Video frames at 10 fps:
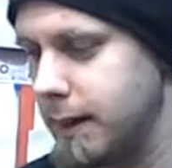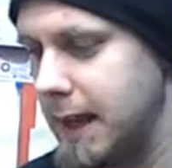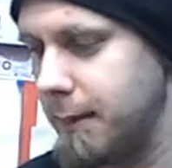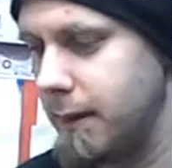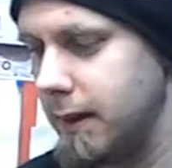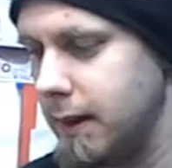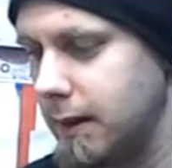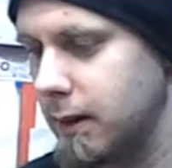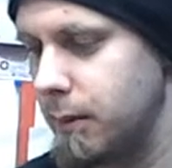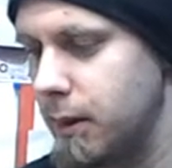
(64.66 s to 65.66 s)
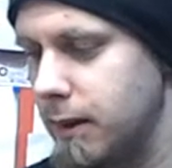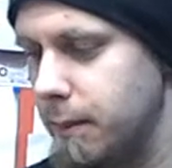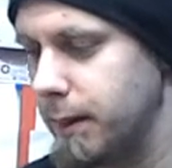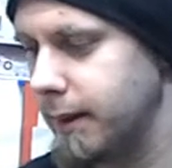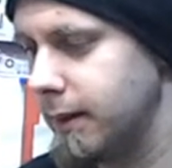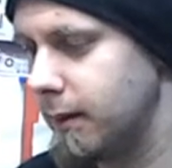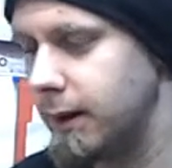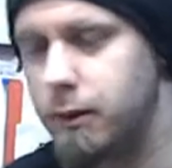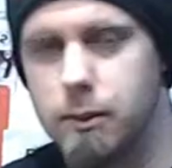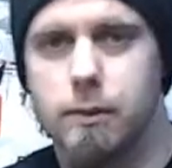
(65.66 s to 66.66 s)
a big name in the community, but,
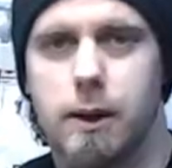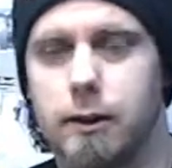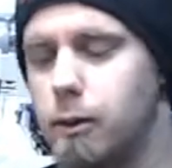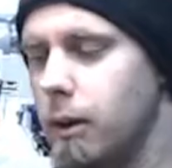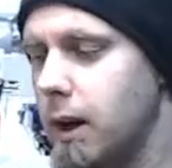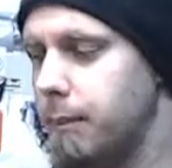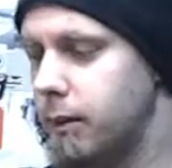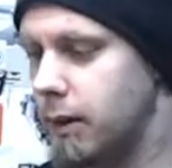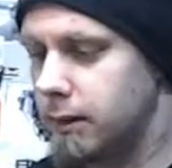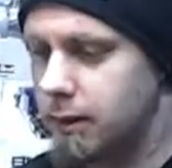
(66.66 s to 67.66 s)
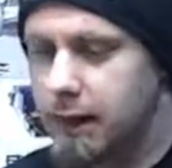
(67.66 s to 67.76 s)
I do look up to Dr.